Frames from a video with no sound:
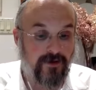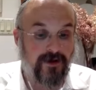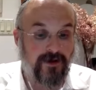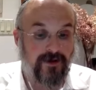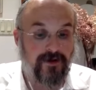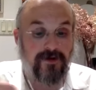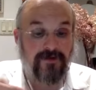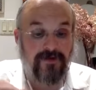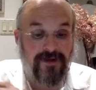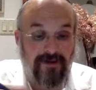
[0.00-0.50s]

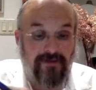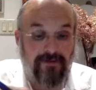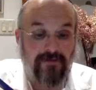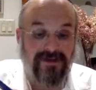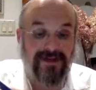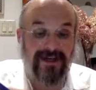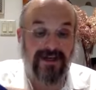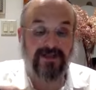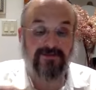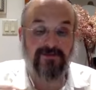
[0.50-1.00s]
The Tanab
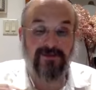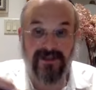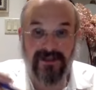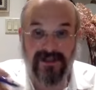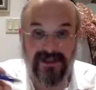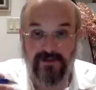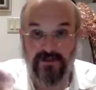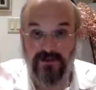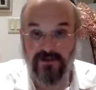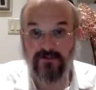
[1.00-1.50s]
Midas
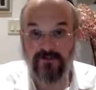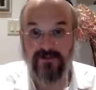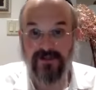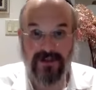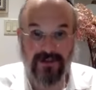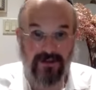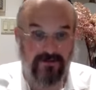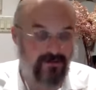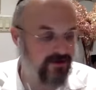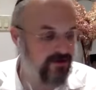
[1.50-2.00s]

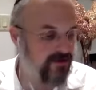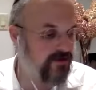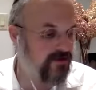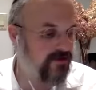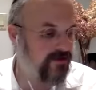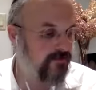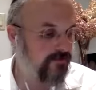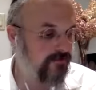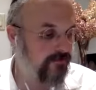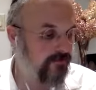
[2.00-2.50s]
we
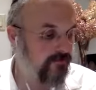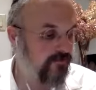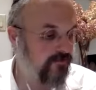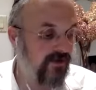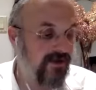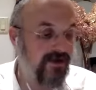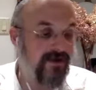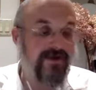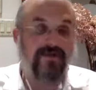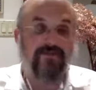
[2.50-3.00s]
Midas.
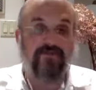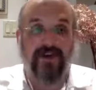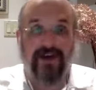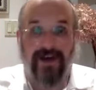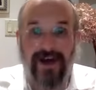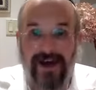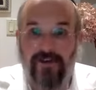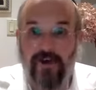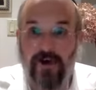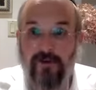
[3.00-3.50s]
The
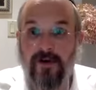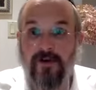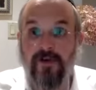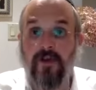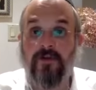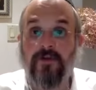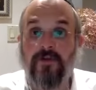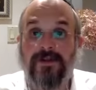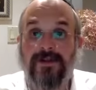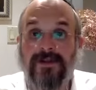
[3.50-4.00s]
another one